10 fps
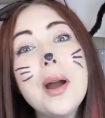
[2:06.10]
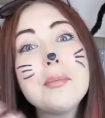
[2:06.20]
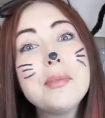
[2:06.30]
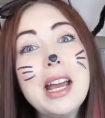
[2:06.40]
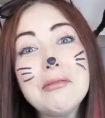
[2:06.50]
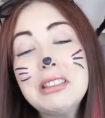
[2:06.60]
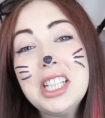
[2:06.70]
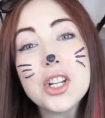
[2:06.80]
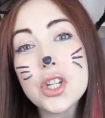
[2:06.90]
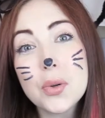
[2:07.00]
I'm not
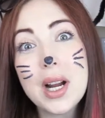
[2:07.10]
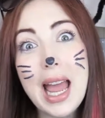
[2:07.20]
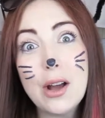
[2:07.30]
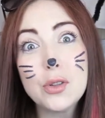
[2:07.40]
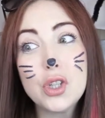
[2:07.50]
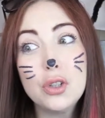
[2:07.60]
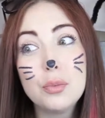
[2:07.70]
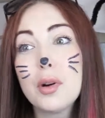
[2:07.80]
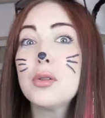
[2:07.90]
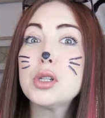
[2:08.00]
really sure how to
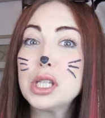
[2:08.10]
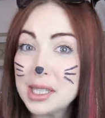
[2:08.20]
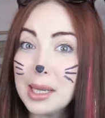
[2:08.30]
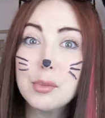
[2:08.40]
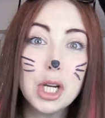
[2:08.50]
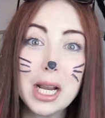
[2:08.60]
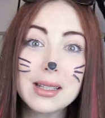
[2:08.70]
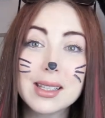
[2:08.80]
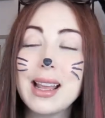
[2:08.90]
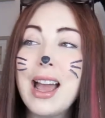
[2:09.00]
broach the
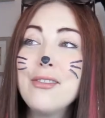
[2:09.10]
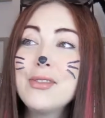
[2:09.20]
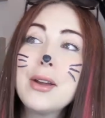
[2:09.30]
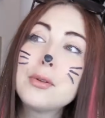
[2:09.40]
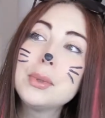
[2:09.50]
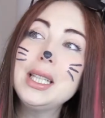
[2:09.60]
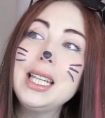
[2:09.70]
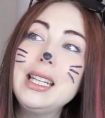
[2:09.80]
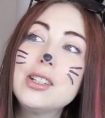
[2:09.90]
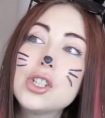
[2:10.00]
subject. I've never
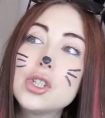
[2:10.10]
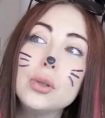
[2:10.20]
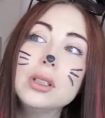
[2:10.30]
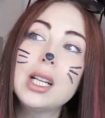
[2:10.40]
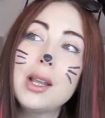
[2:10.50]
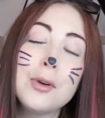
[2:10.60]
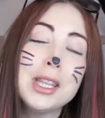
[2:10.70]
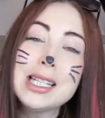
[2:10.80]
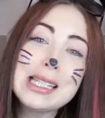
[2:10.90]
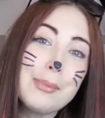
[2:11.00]
really told anyone
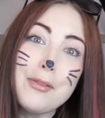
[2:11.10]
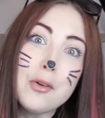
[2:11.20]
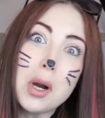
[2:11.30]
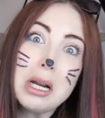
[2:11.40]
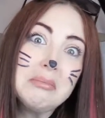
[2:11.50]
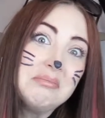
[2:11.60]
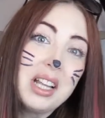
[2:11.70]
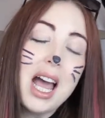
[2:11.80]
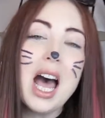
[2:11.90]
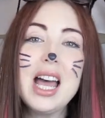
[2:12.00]
this before.
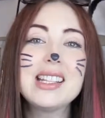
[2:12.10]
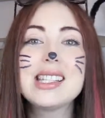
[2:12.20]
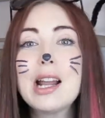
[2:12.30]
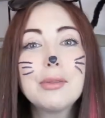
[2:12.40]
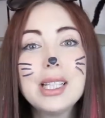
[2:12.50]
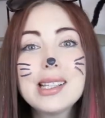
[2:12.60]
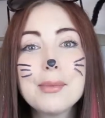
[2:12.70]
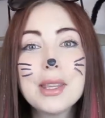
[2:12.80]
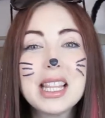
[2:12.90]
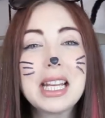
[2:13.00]
It's not really
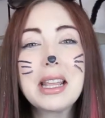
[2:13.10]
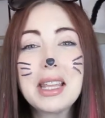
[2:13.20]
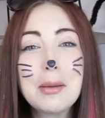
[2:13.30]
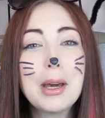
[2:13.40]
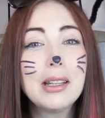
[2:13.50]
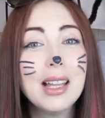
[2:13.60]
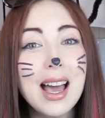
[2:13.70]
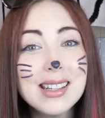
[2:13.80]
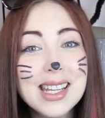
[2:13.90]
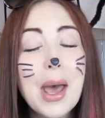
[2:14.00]
something that I think about a
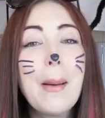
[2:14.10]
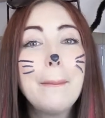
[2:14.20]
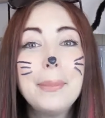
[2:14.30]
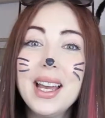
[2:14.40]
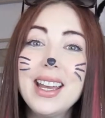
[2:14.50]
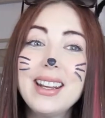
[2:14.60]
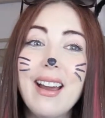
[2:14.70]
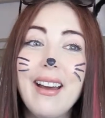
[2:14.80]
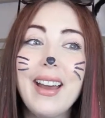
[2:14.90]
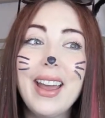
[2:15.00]
lot, but
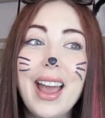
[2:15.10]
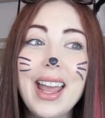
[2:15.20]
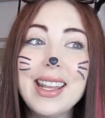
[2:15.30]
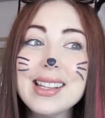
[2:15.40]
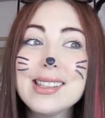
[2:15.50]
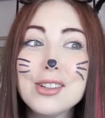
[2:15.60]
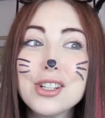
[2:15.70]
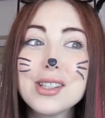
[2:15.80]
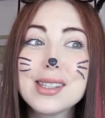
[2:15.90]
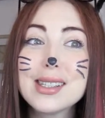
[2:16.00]
I guess I'll
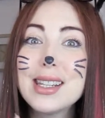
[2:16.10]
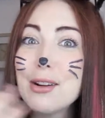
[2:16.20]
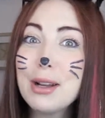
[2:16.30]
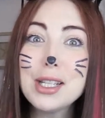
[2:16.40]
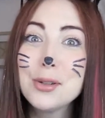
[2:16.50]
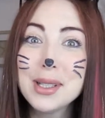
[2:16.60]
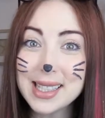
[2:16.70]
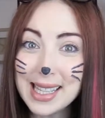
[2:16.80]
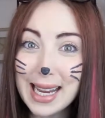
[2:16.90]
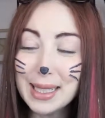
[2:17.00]
just get right to it
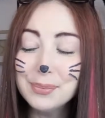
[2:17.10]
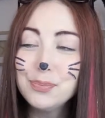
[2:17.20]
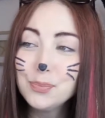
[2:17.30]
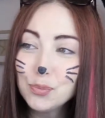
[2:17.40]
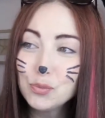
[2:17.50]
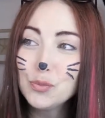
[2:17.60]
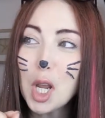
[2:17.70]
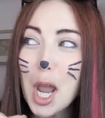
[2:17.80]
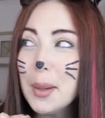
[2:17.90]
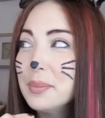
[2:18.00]
and say it.
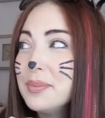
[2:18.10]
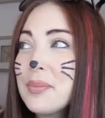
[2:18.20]
Okay.